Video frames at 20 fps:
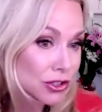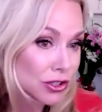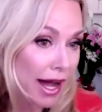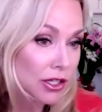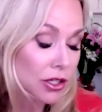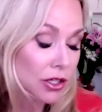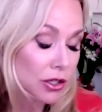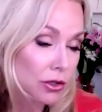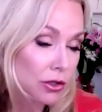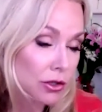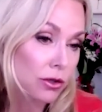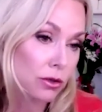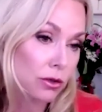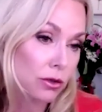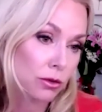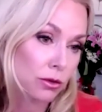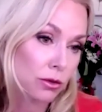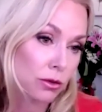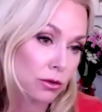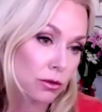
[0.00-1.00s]
I
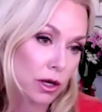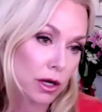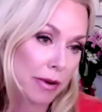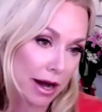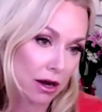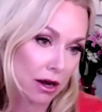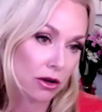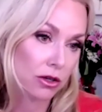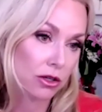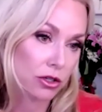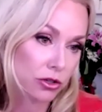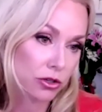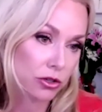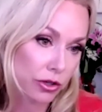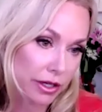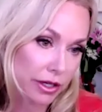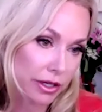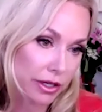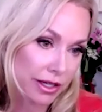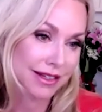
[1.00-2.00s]
knew about
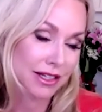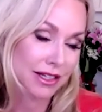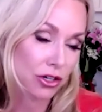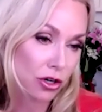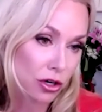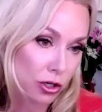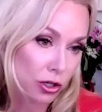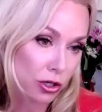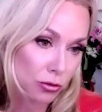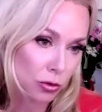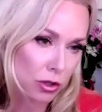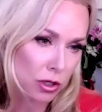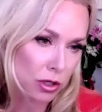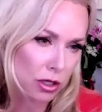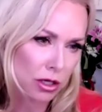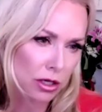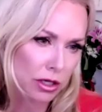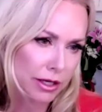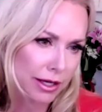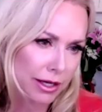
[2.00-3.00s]
grit and hard work.